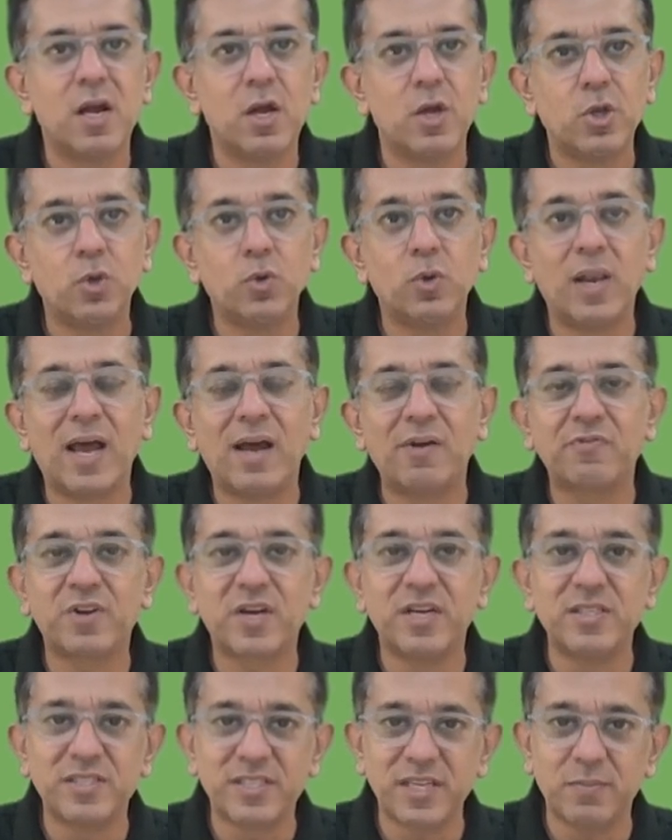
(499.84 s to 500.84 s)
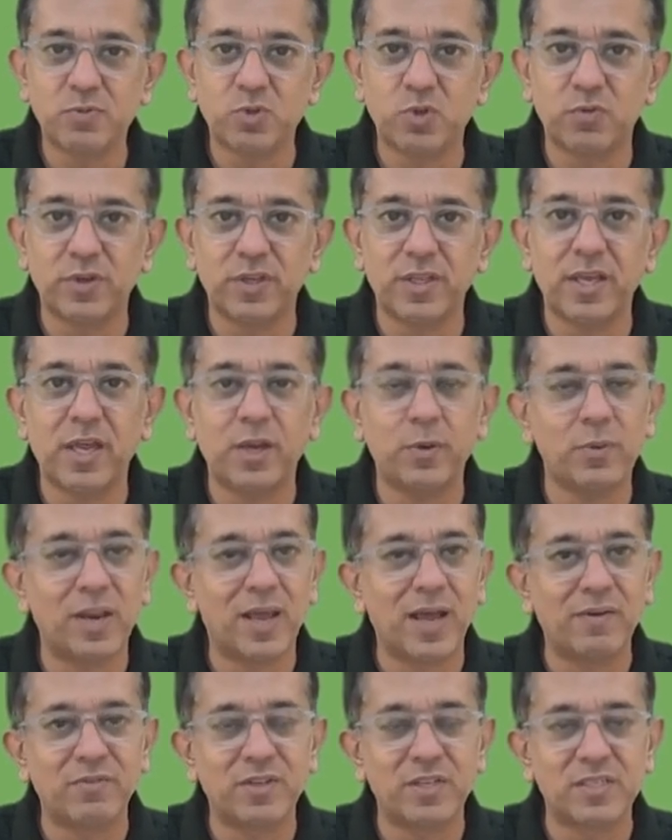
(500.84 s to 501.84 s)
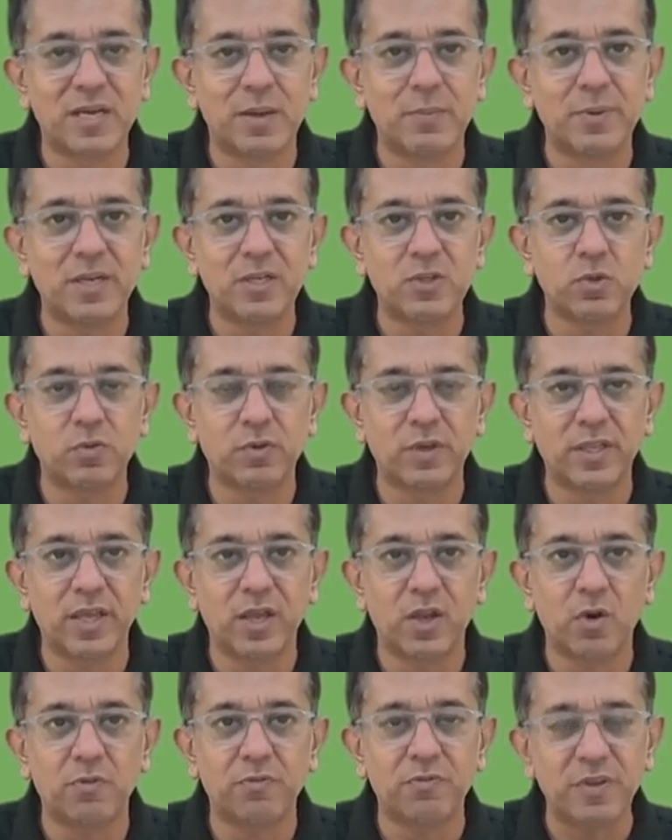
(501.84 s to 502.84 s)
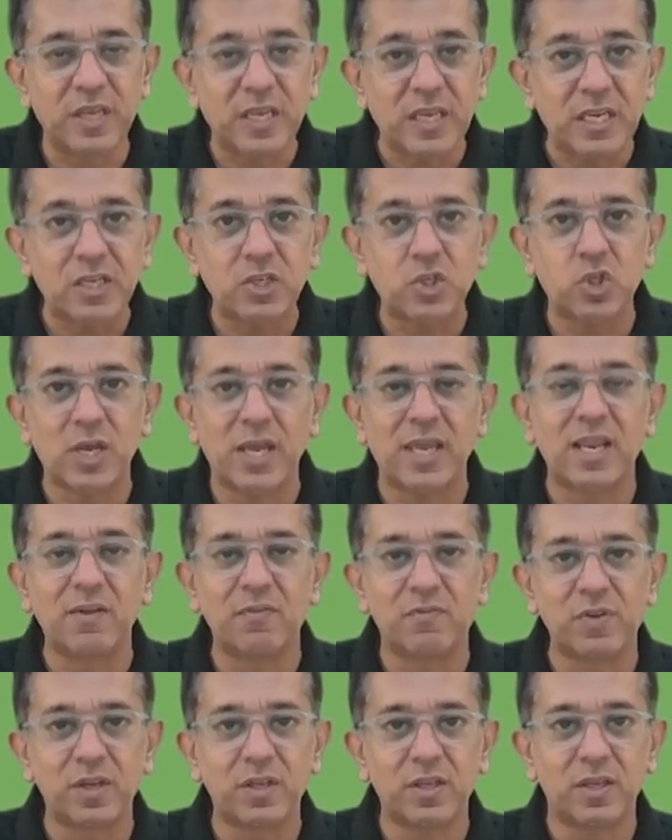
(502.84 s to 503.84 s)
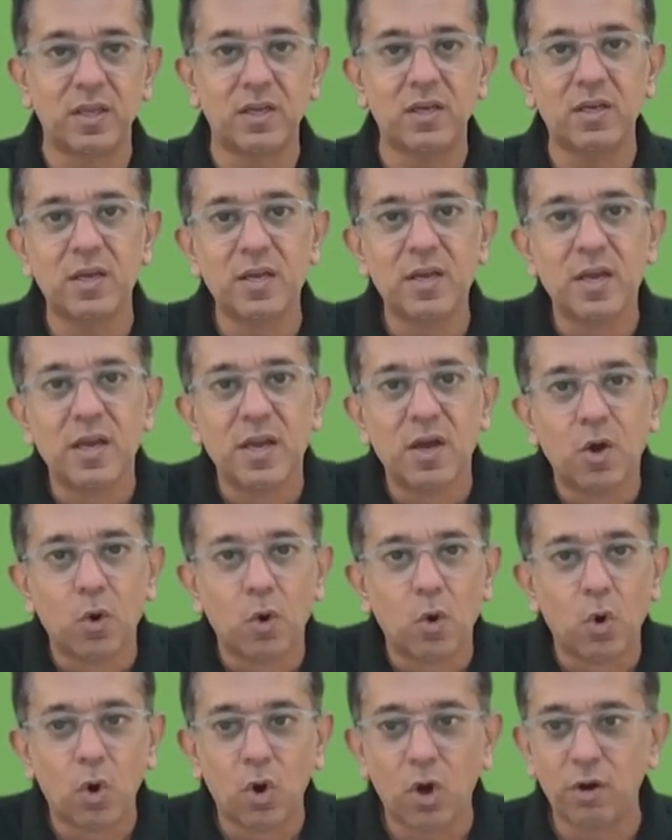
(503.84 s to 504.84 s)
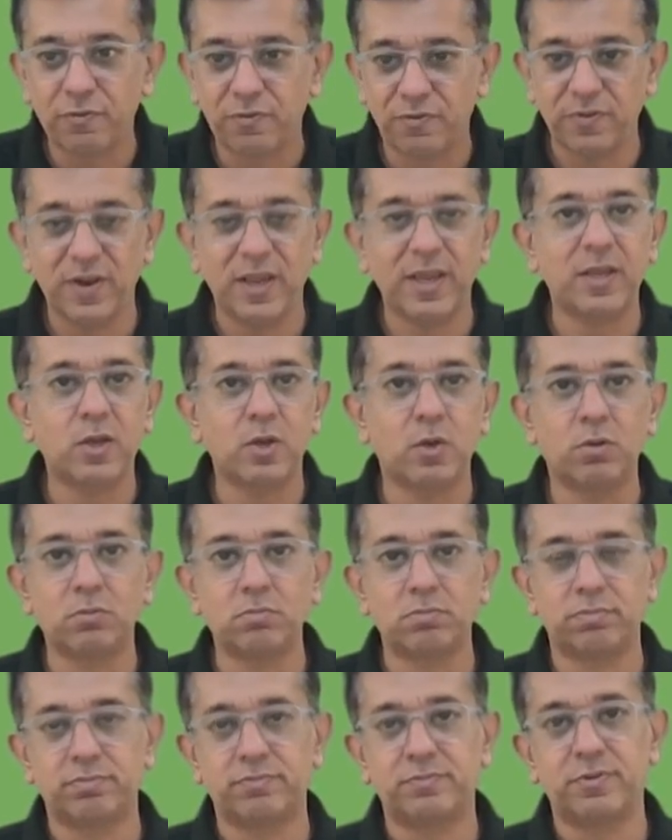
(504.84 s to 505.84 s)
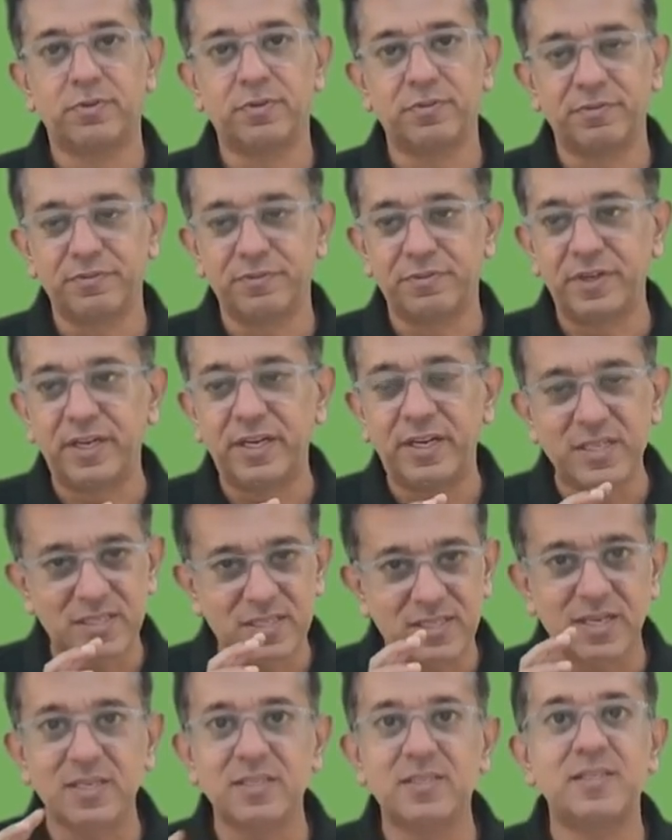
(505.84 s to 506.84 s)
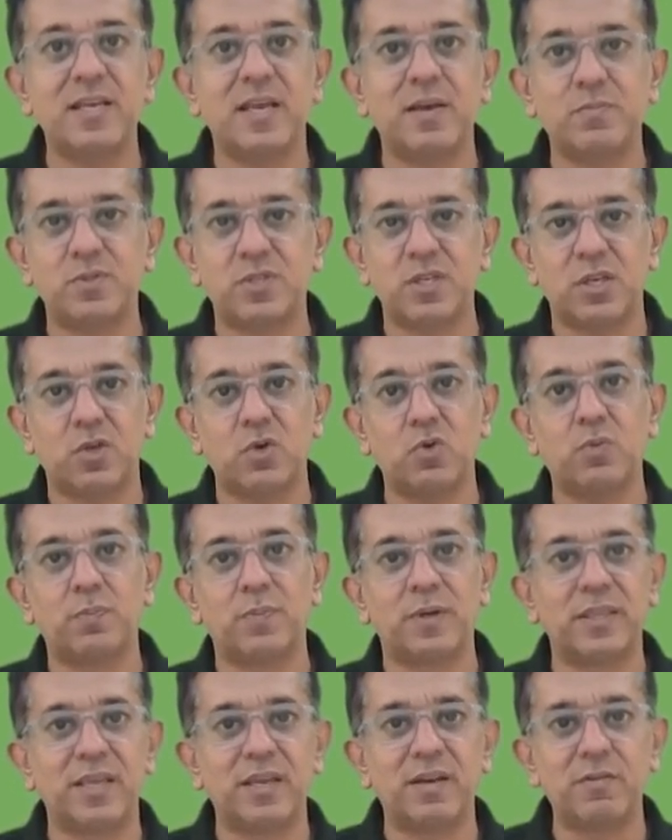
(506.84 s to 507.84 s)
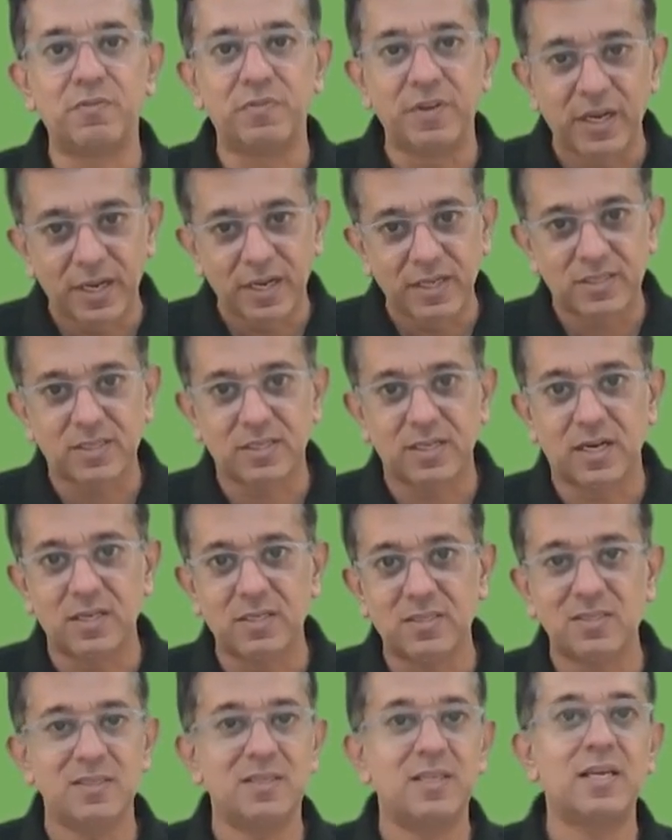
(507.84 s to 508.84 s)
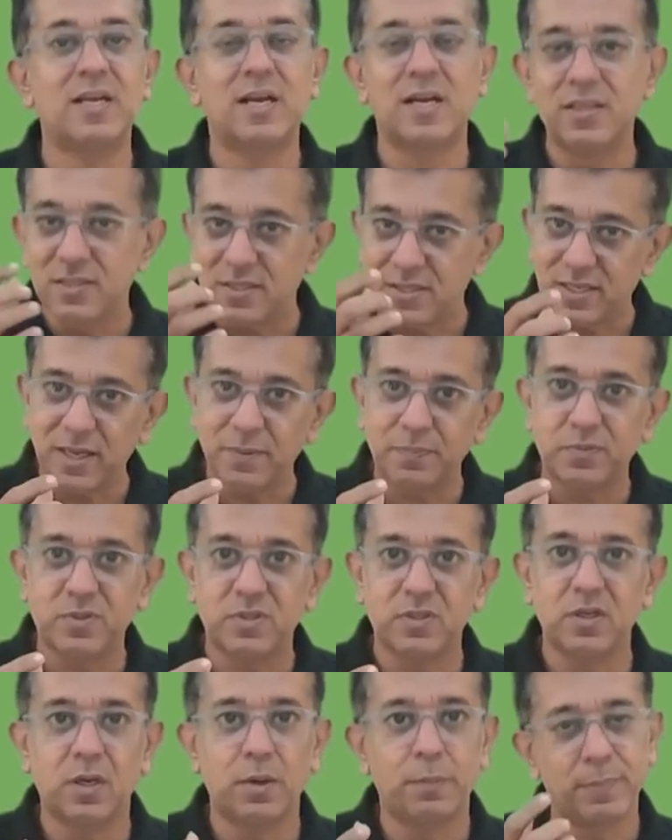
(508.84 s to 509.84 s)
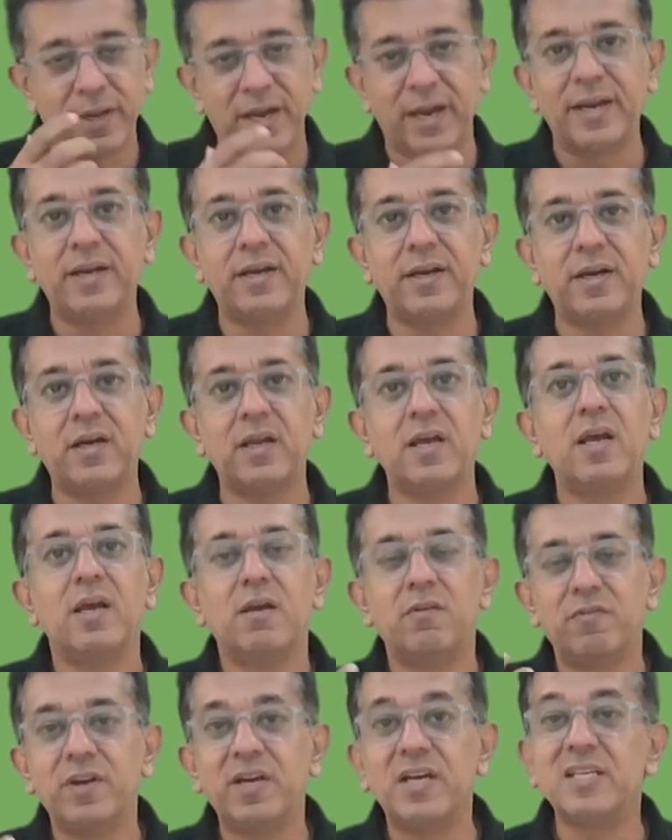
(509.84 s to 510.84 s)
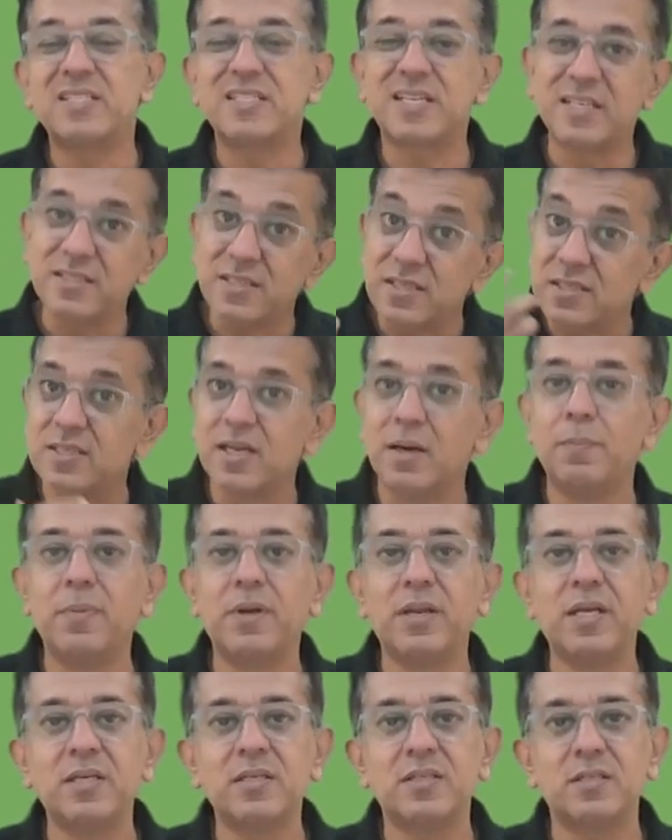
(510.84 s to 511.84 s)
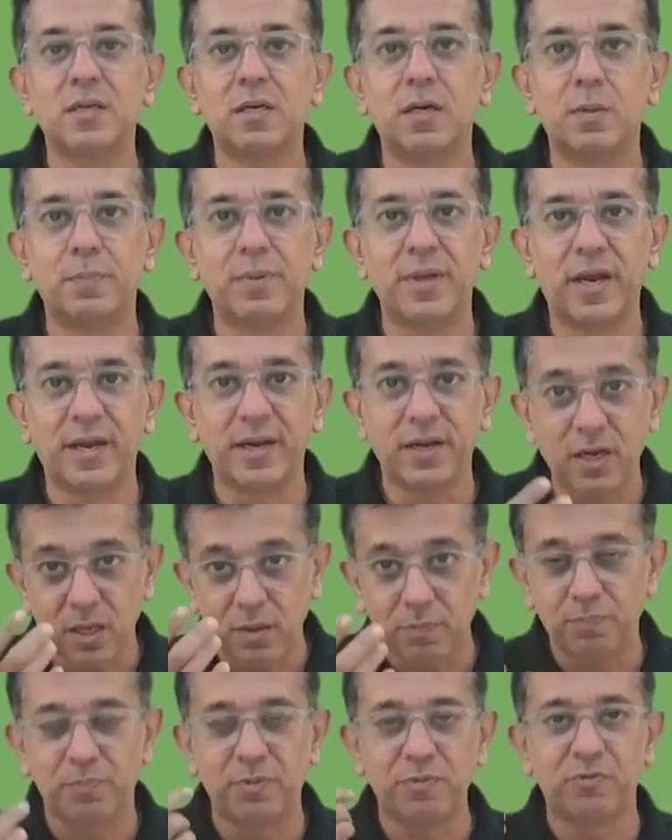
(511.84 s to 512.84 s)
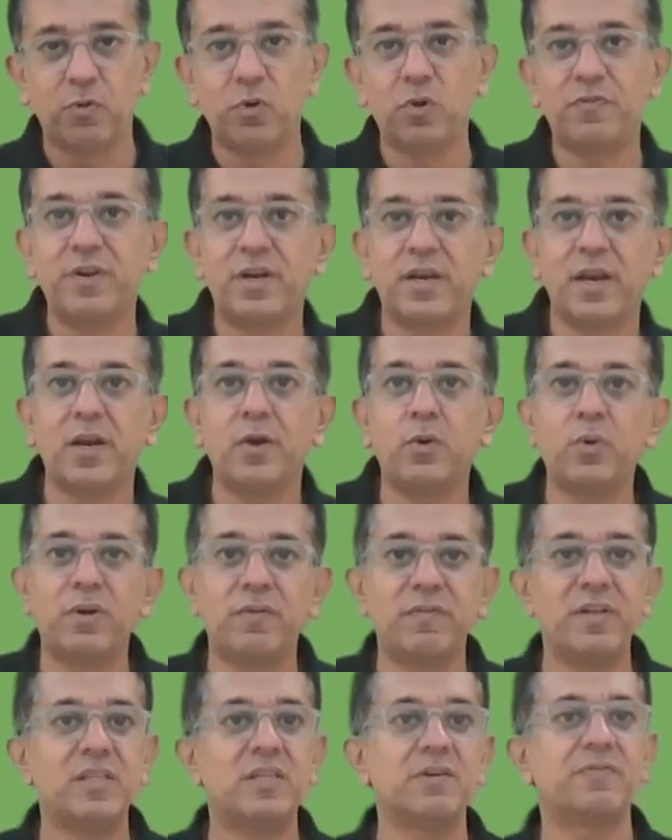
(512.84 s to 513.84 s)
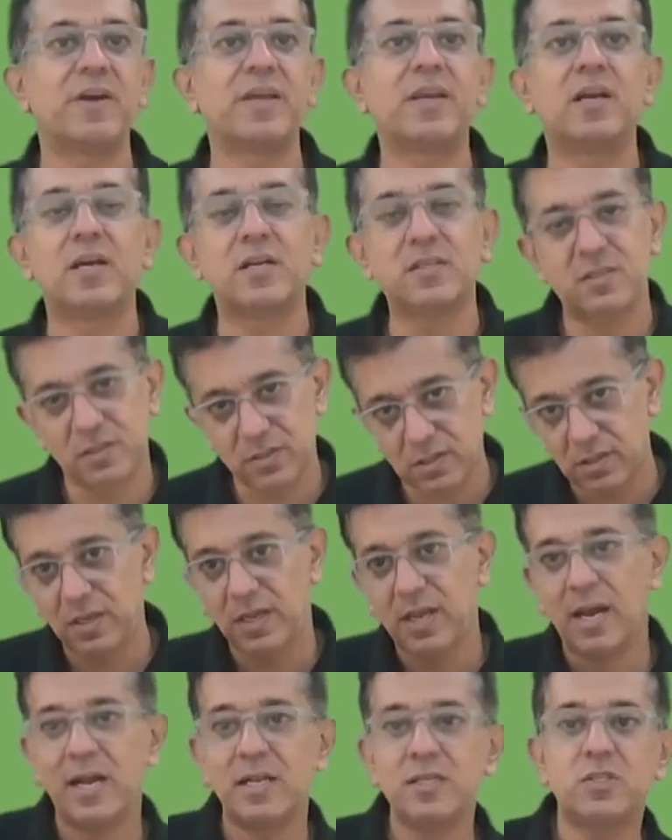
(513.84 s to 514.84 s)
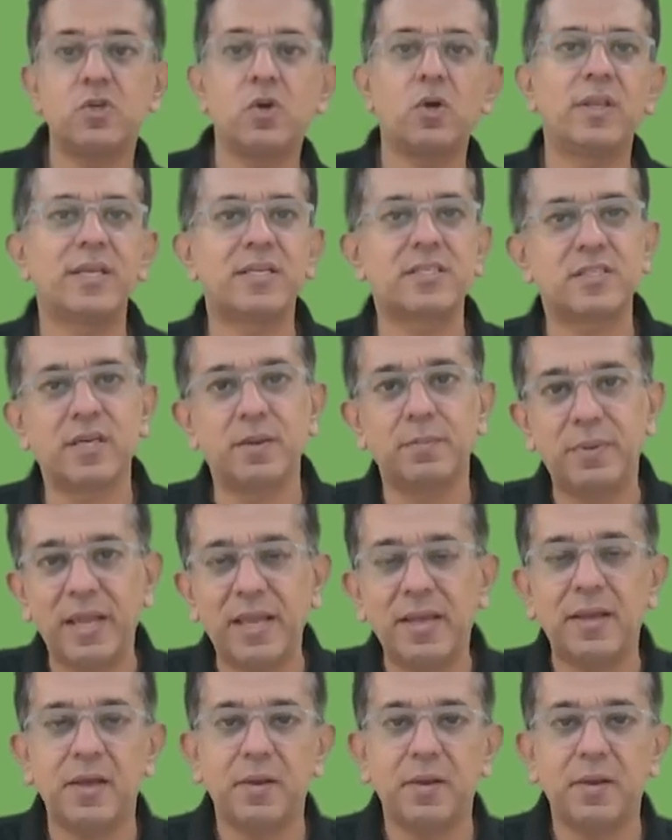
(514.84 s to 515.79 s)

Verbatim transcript: you will have concepts over there you will have the summaries over there of each and everything of like you know we discuss the mcq but then we discuss the concepts uh, behind it we discuss the summaries uh, behind it before we try to reveal the final answer i'll see you all next time take care